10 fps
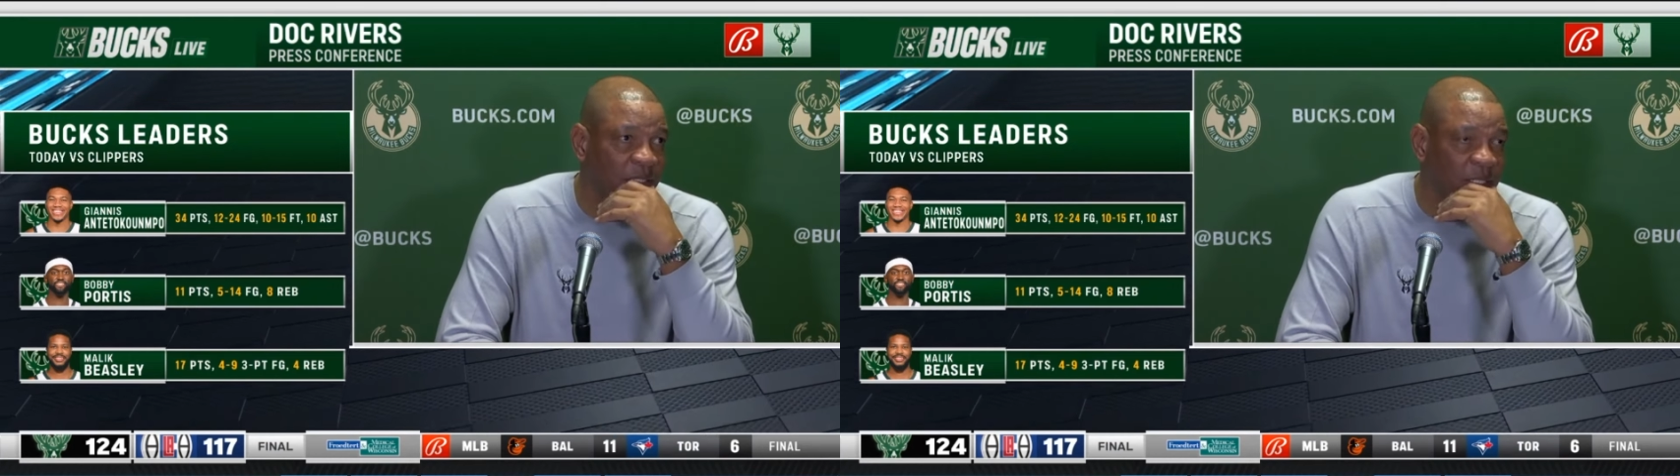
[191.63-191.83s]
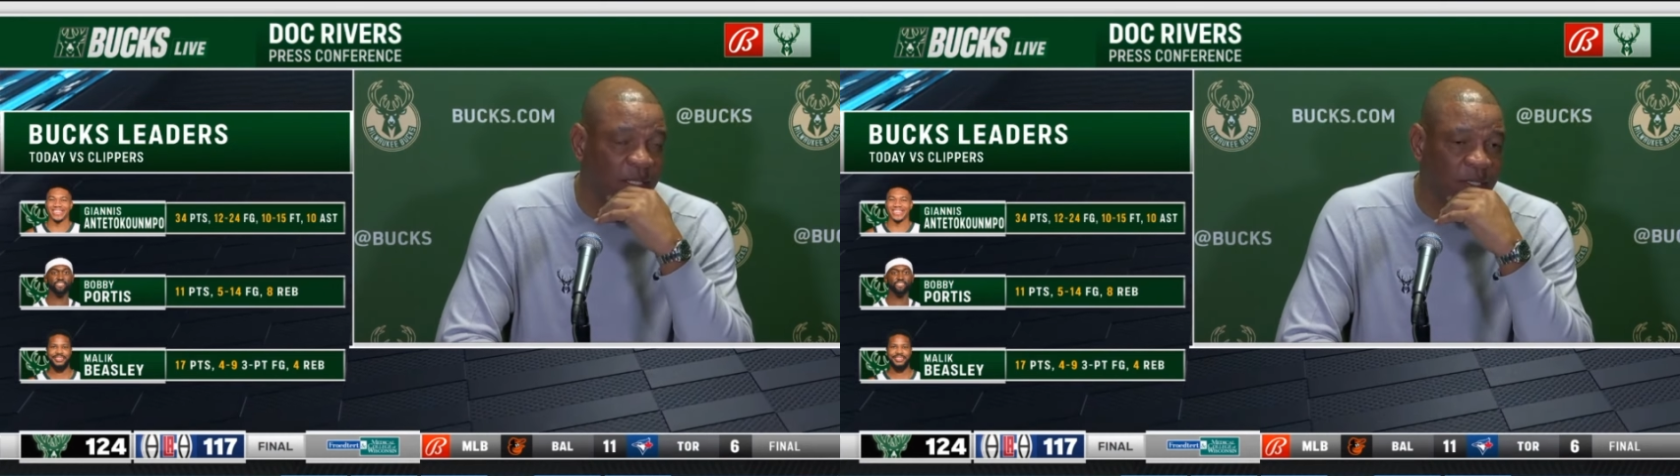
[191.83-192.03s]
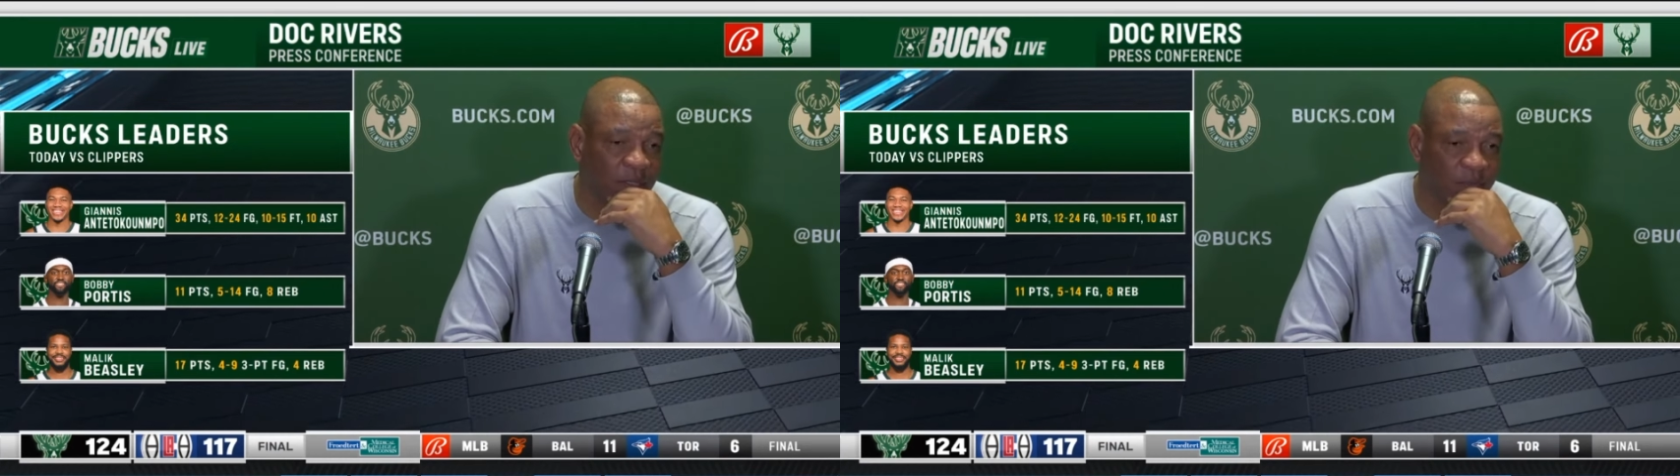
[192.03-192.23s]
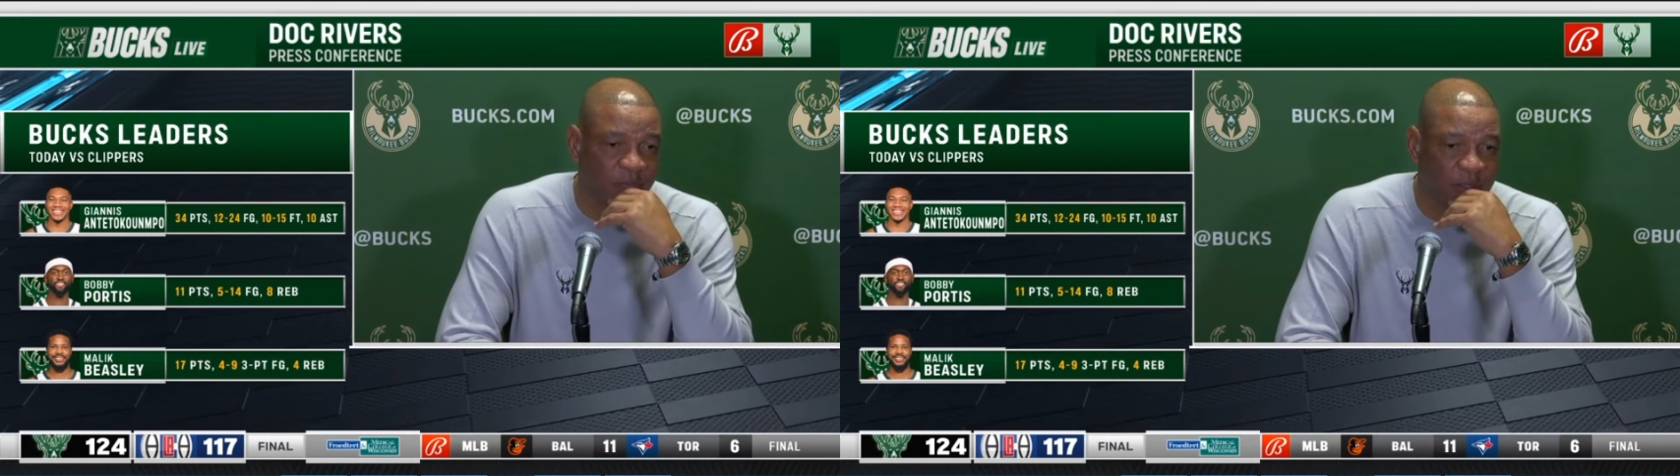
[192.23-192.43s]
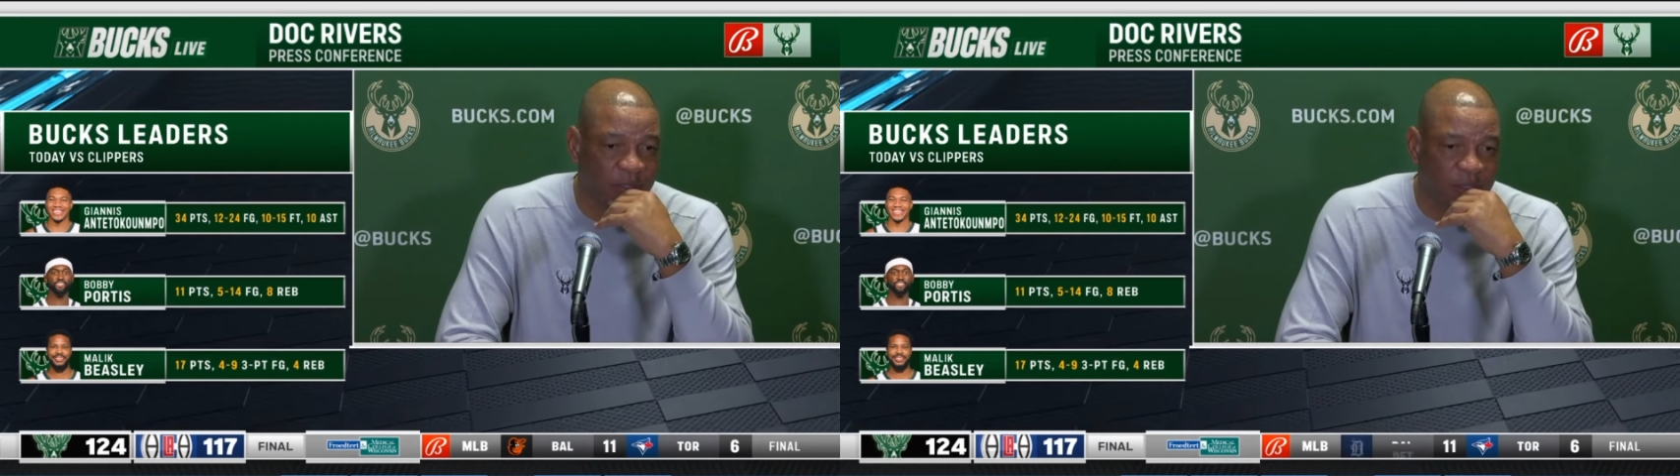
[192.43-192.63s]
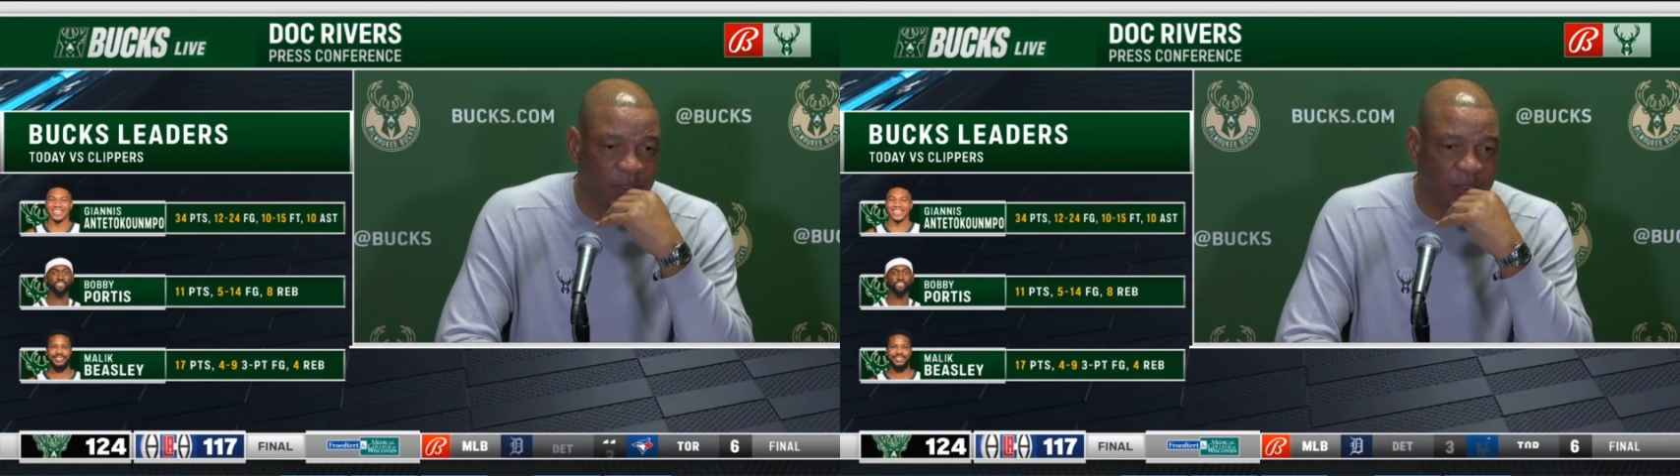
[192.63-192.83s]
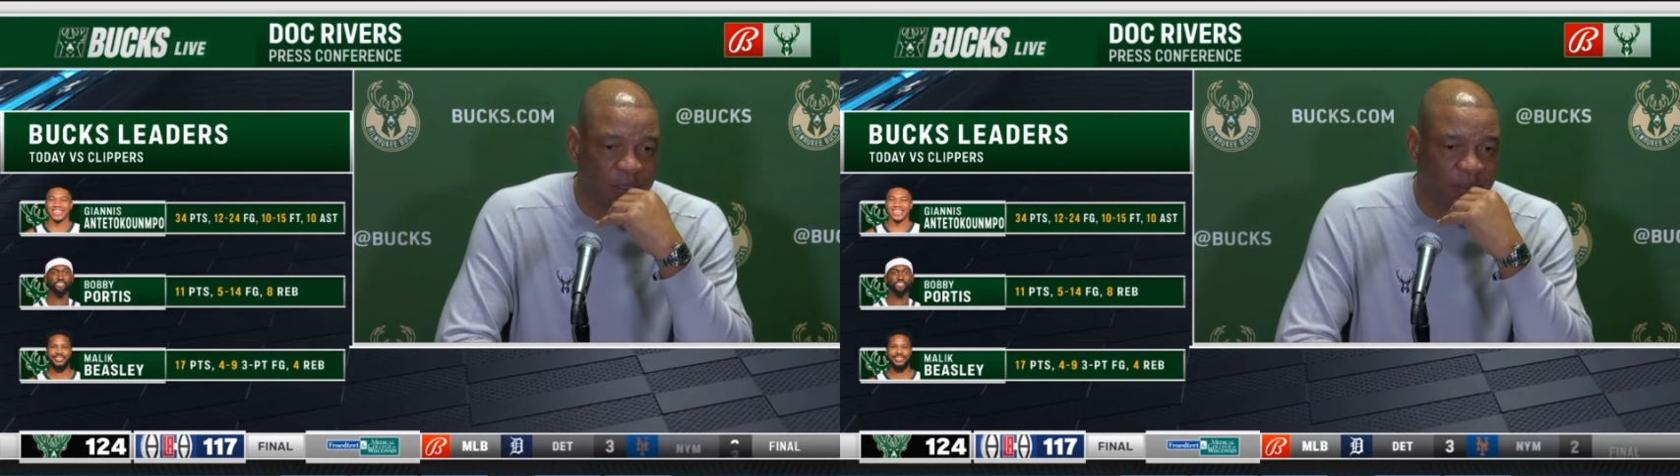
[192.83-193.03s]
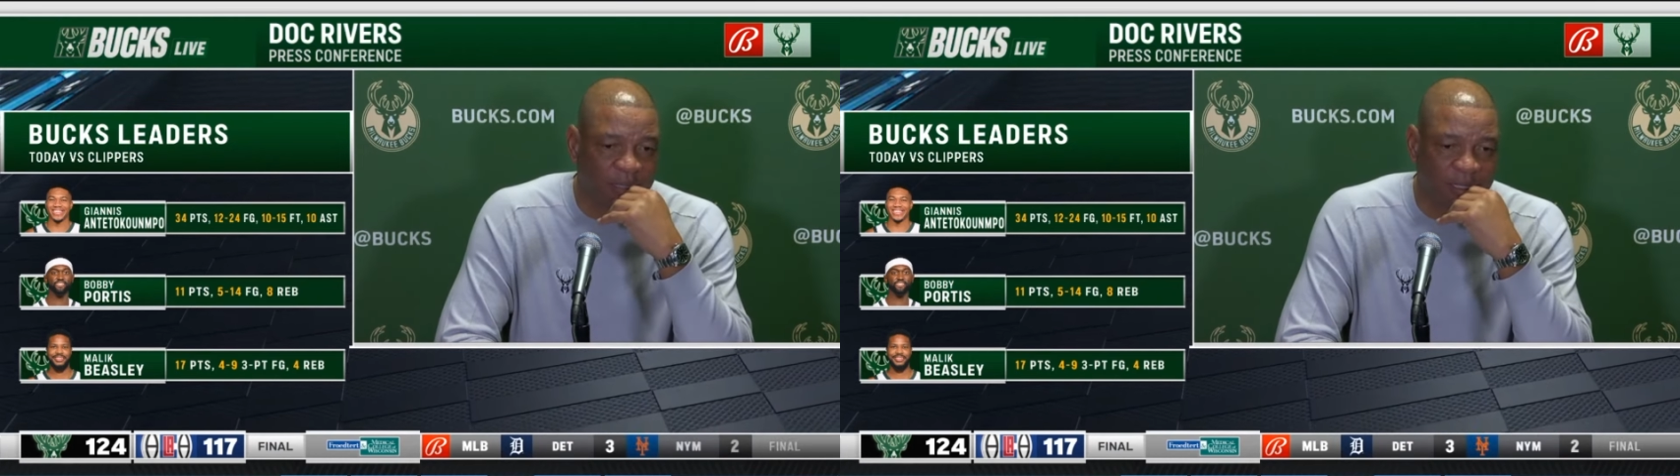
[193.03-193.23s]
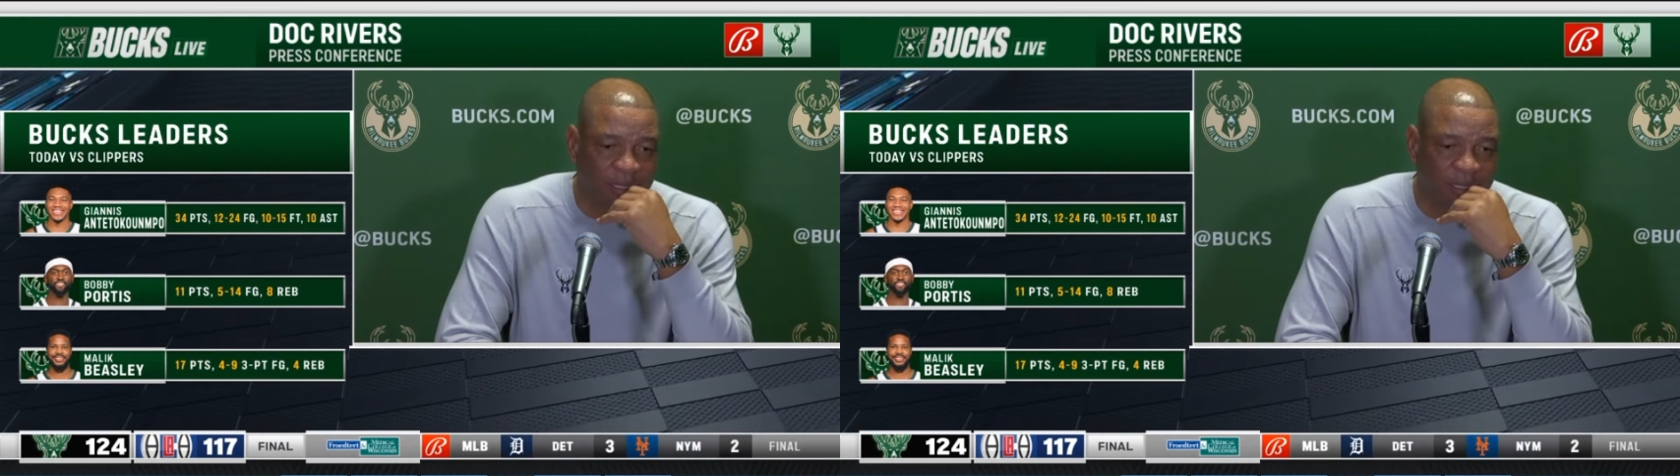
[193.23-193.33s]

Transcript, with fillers: Um, again,